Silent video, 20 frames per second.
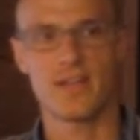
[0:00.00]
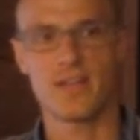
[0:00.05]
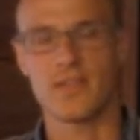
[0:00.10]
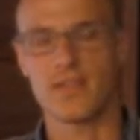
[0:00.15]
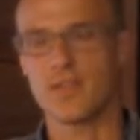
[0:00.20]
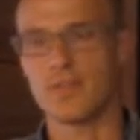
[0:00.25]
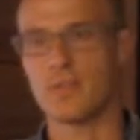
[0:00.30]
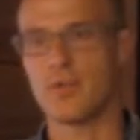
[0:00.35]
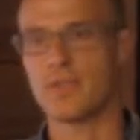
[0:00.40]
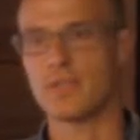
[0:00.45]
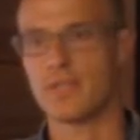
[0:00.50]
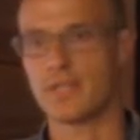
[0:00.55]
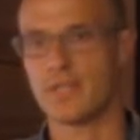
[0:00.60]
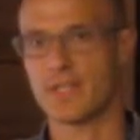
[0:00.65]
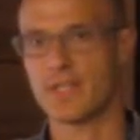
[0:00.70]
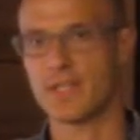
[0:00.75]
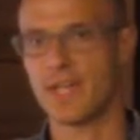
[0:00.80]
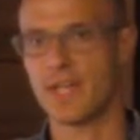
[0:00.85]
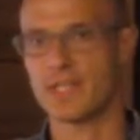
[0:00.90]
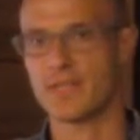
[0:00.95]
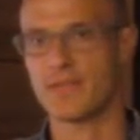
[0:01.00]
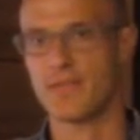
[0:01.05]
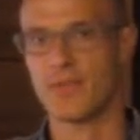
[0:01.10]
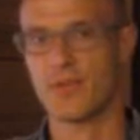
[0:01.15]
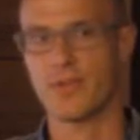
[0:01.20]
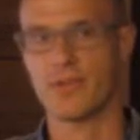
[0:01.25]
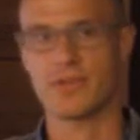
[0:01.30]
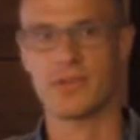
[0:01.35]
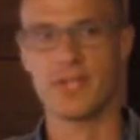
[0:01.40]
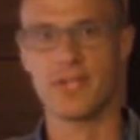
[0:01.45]
the most
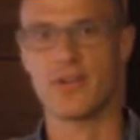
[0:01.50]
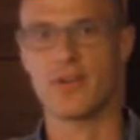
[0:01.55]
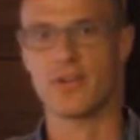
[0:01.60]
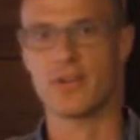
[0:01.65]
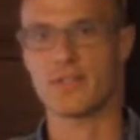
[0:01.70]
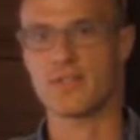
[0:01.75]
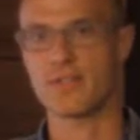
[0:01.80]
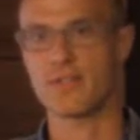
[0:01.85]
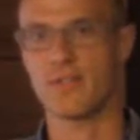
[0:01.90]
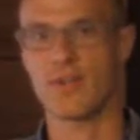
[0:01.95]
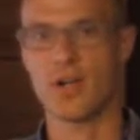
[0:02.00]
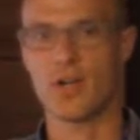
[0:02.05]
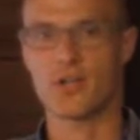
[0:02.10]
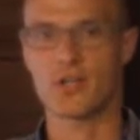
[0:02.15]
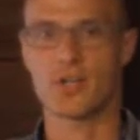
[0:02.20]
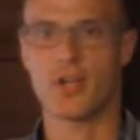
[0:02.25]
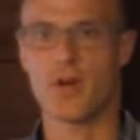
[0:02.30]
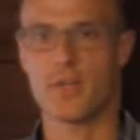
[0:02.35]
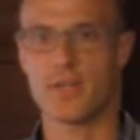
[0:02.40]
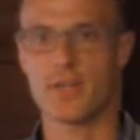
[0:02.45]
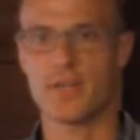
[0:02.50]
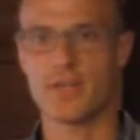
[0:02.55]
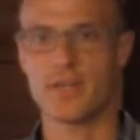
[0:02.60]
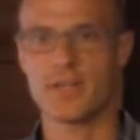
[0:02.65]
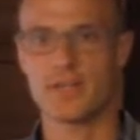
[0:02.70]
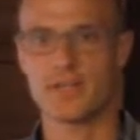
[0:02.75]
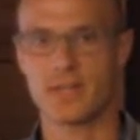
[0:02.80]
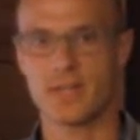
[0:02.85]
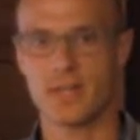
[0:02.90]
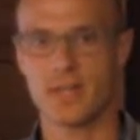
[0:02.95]
successful leaders of large
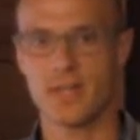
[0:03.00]
companies,